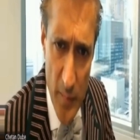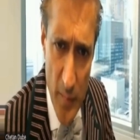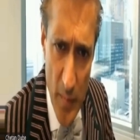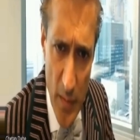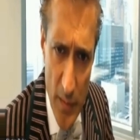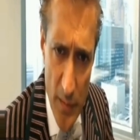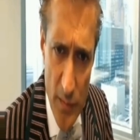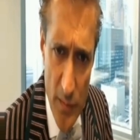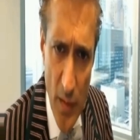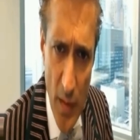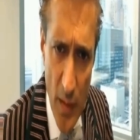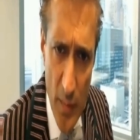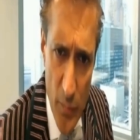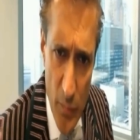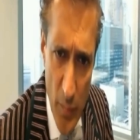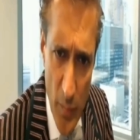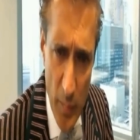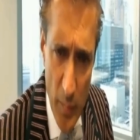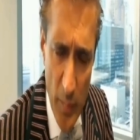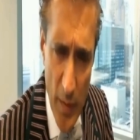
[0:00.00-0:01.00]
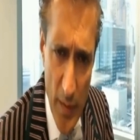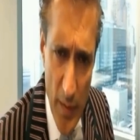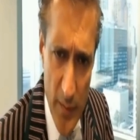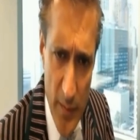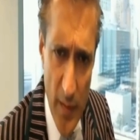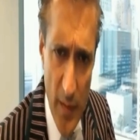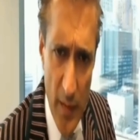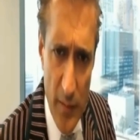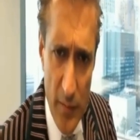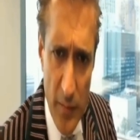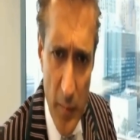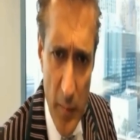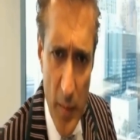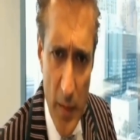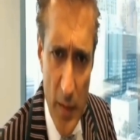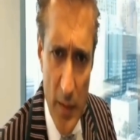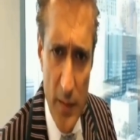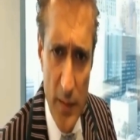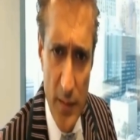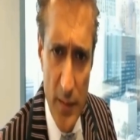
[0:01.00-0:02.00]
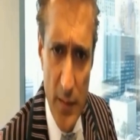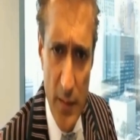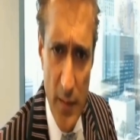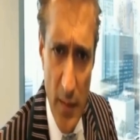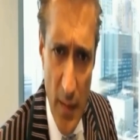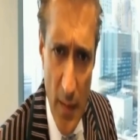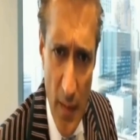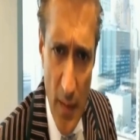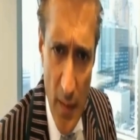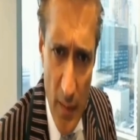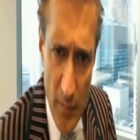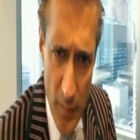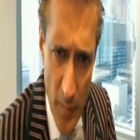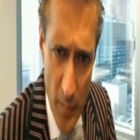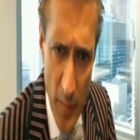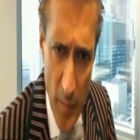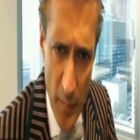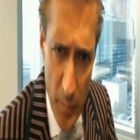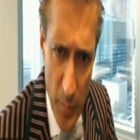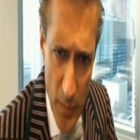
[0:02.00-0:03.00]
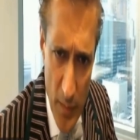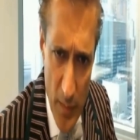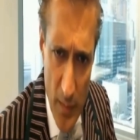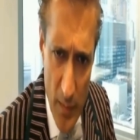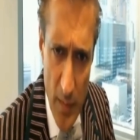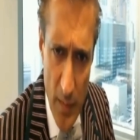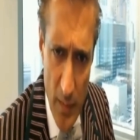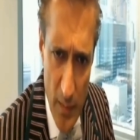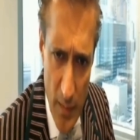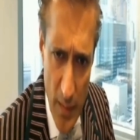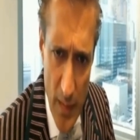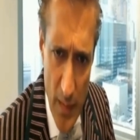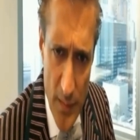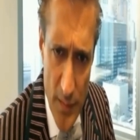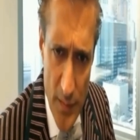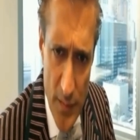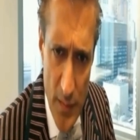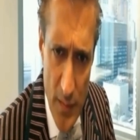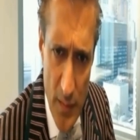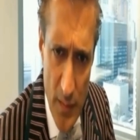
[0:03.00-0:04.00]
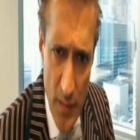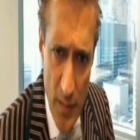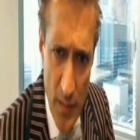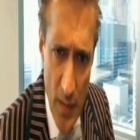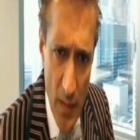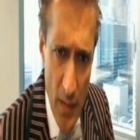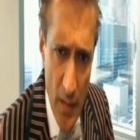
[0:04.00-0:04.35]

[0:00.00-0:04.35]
million jobs vaporizing out of Americas from April last year.